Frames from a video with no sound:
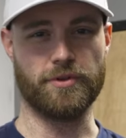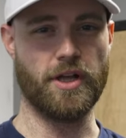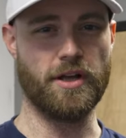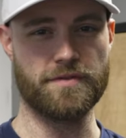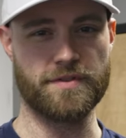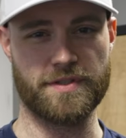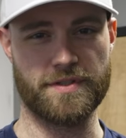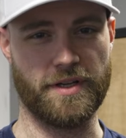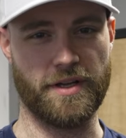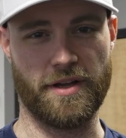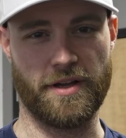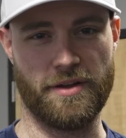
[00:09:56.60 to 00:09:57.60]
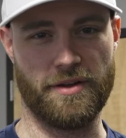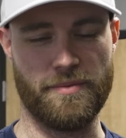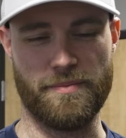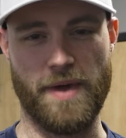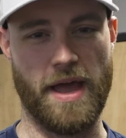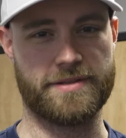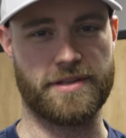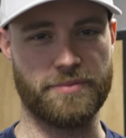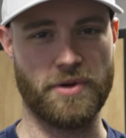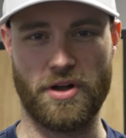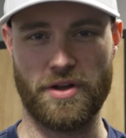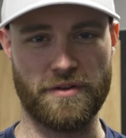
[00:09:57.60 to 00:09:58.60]
loves uh,
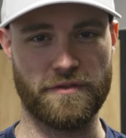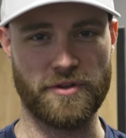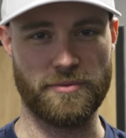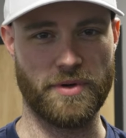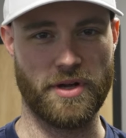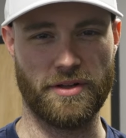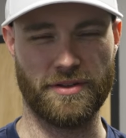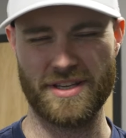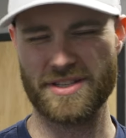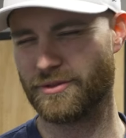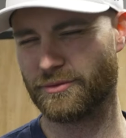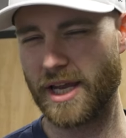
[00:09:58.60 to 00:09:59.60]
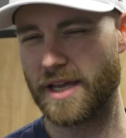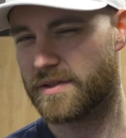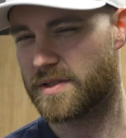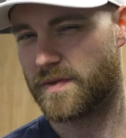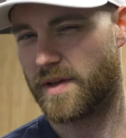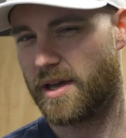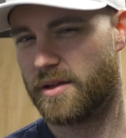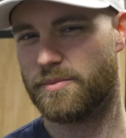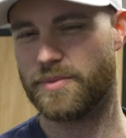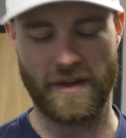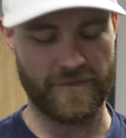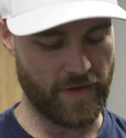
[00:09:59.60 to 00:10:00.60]
basketball and football. He's a Ravens fan,
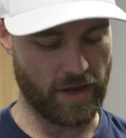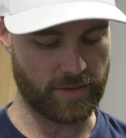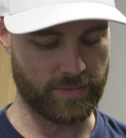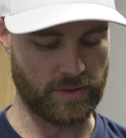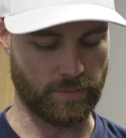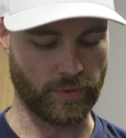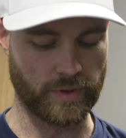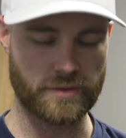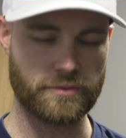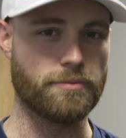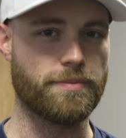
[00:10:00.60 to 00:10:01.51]
but I found him some really cool